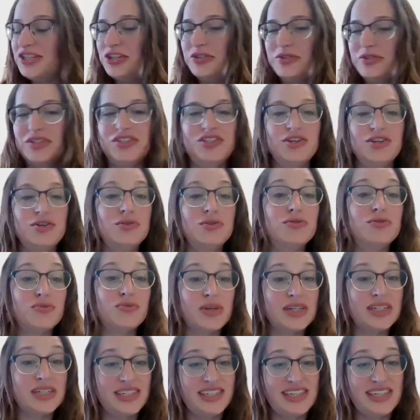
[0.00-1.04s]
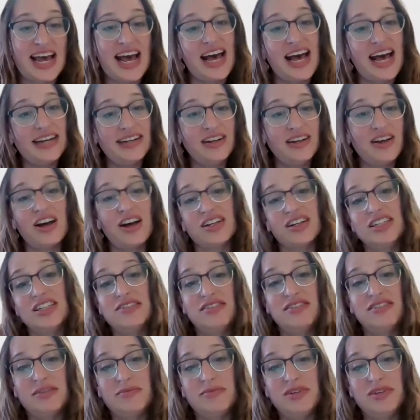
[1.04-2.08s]
to, and so thrilled to add
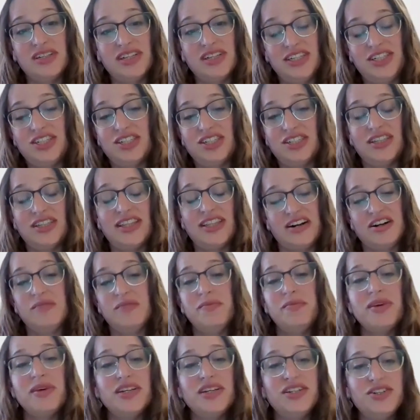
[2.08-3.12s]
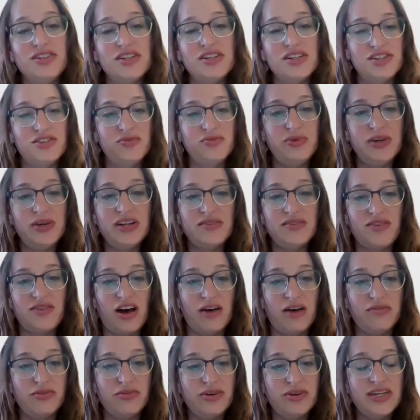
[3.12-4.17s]
cognitive stimulation therapy to the suite of
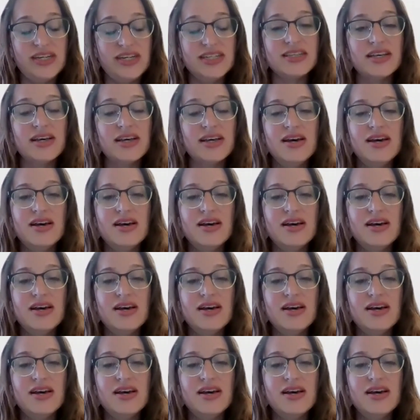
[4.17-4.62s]
offerings